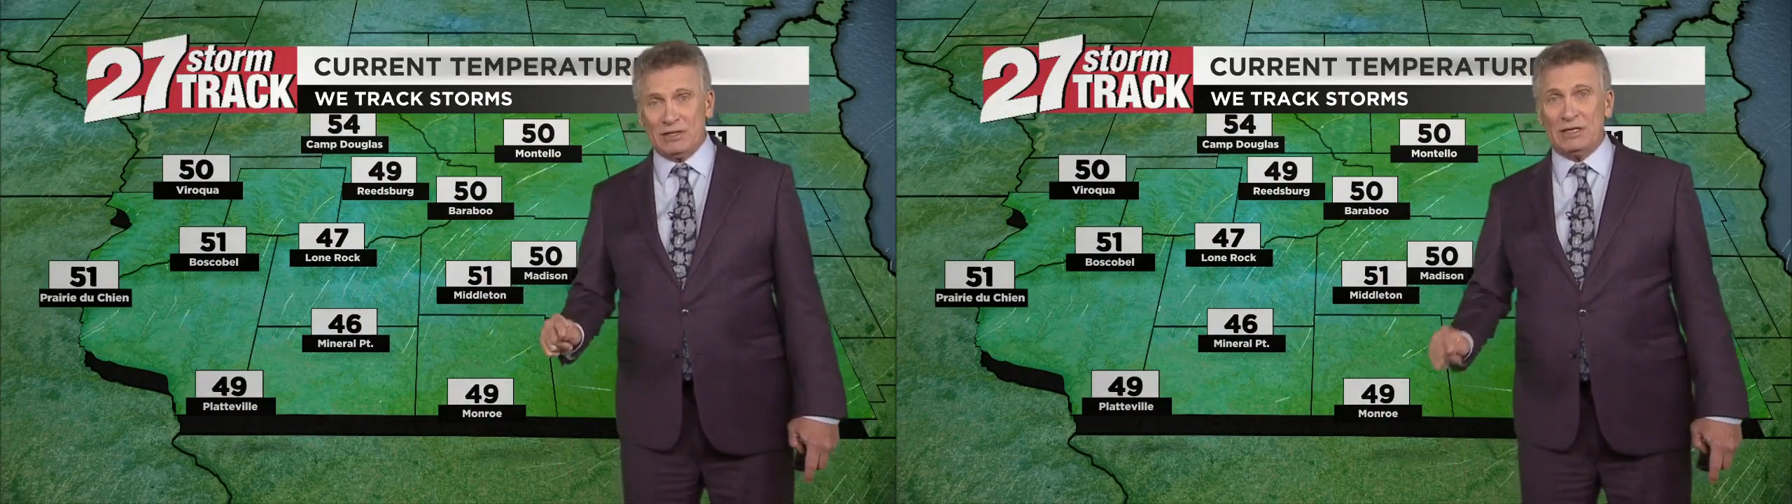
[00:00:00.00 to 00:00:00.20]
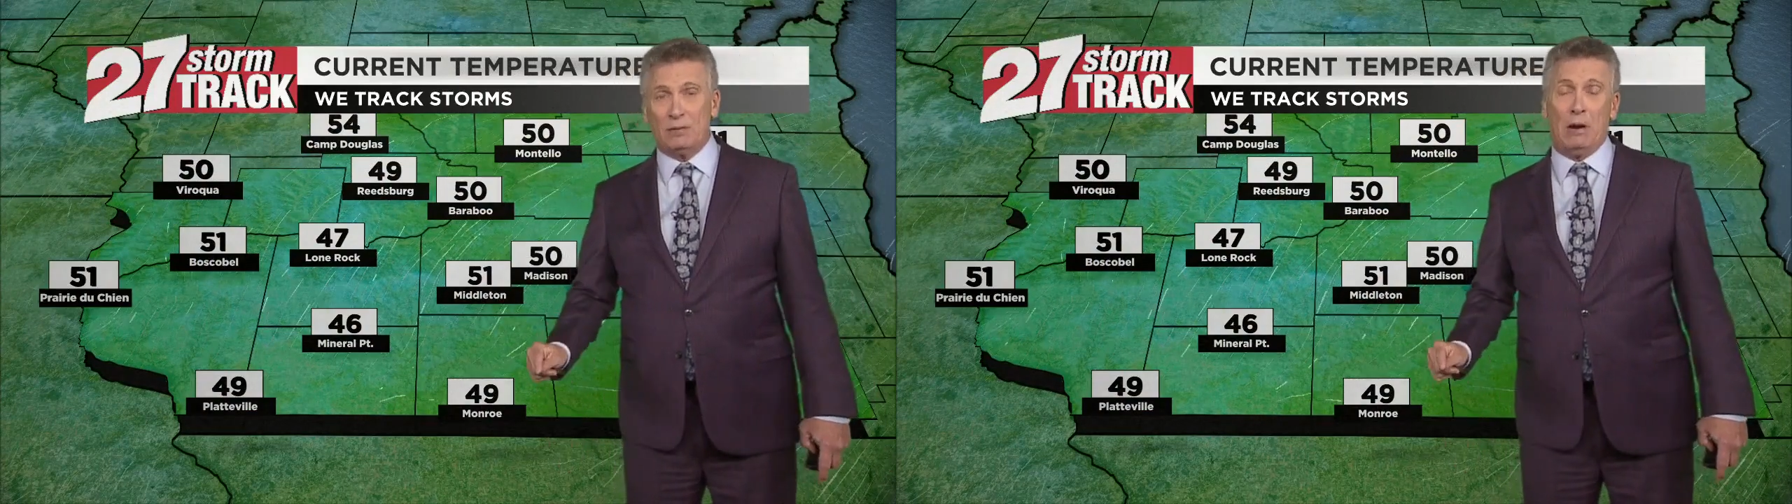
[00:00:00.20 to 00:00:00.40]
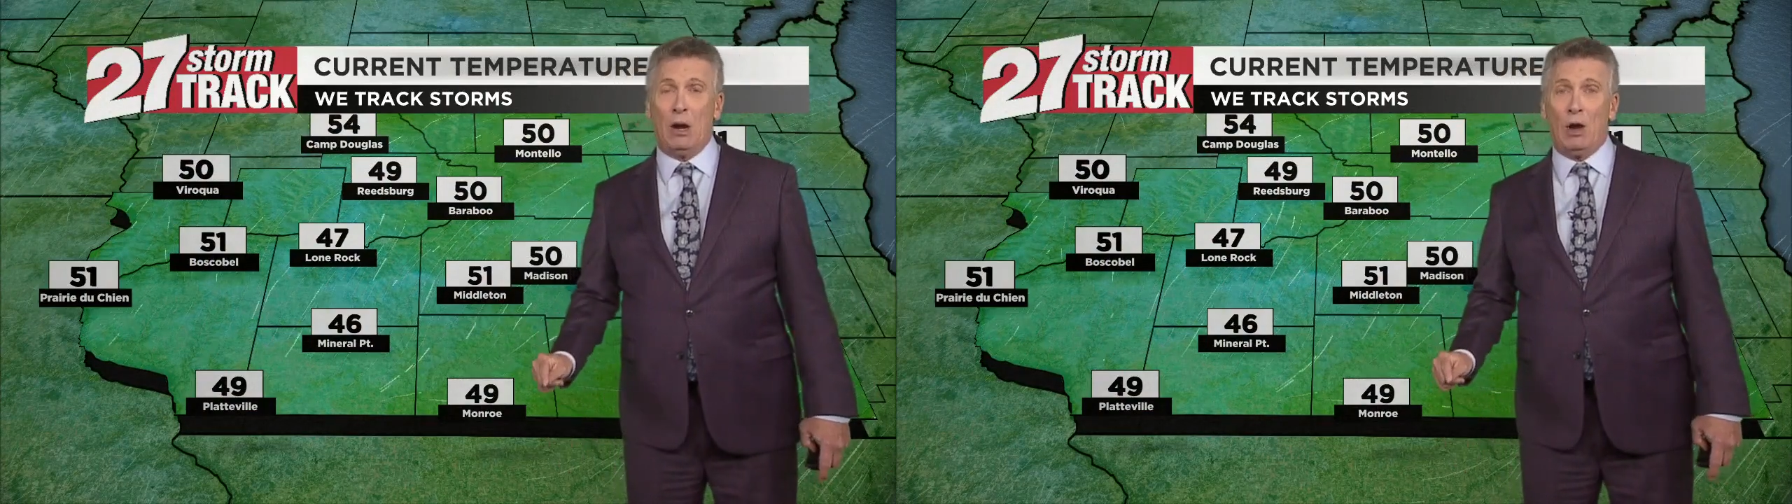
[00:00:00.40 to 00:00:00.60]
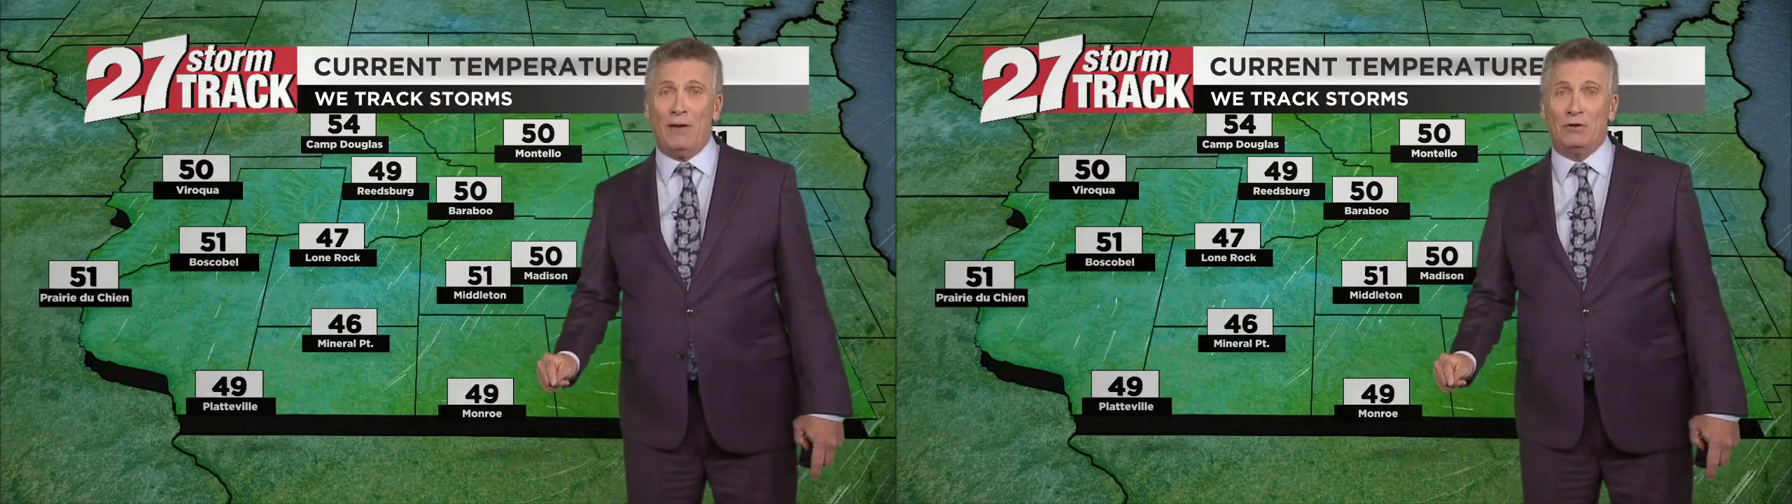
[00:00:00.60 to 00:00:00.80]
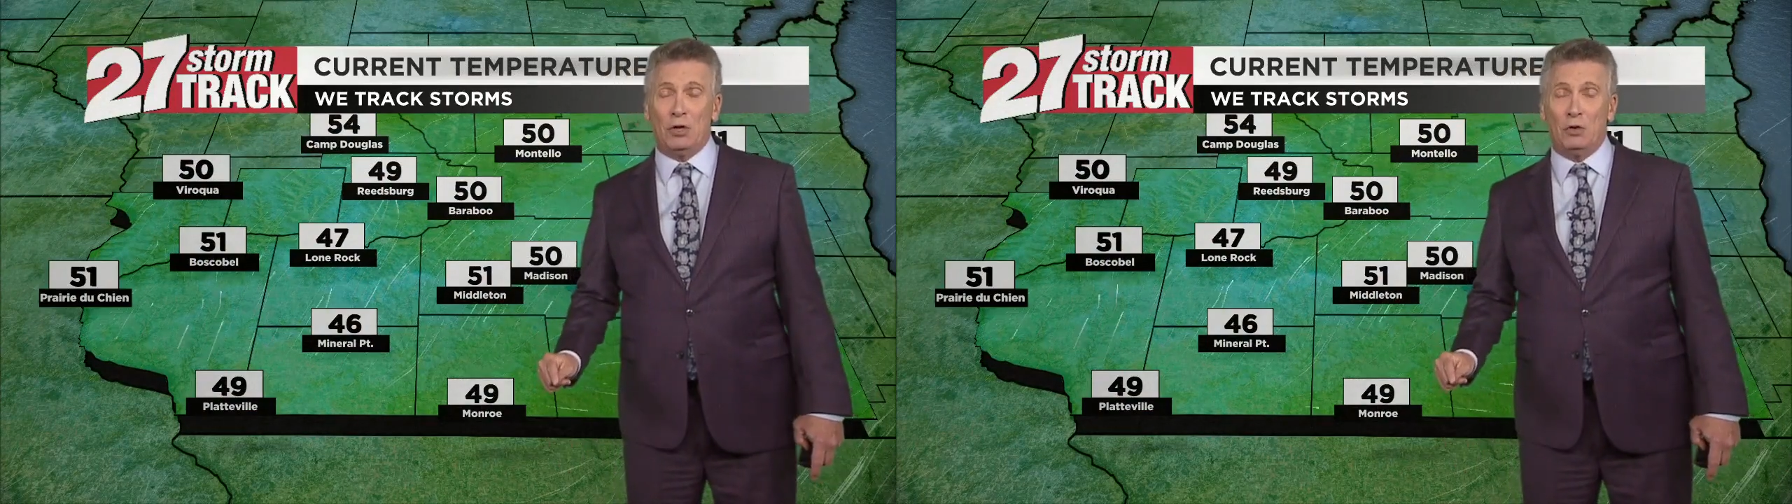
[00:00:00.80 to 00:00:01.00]
see tomorrow tomorrow
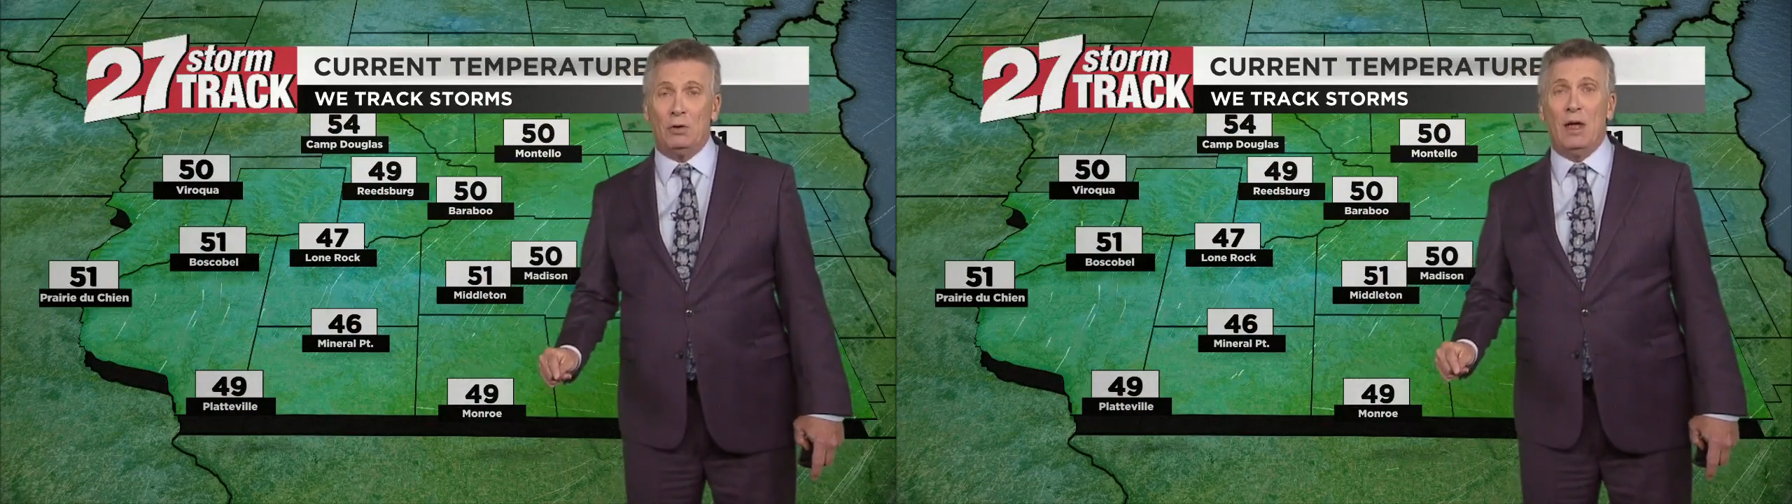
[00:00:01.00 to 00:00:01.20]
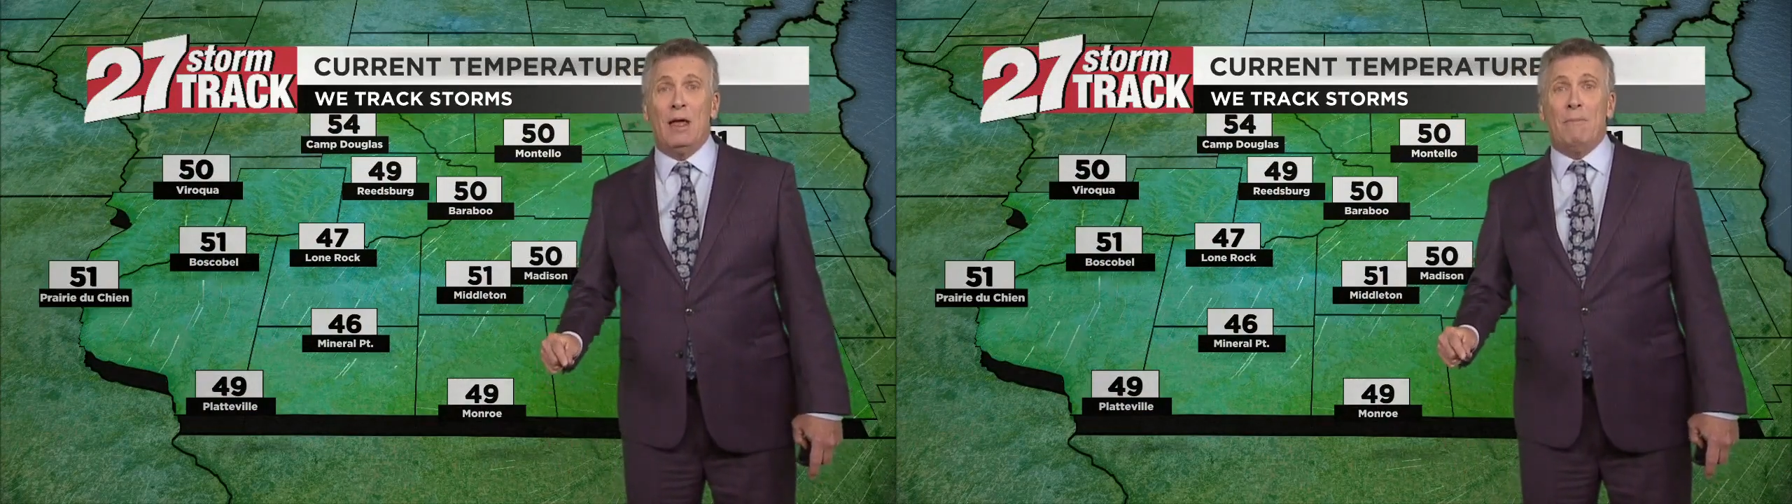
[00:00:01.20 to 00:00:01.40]
afternoon,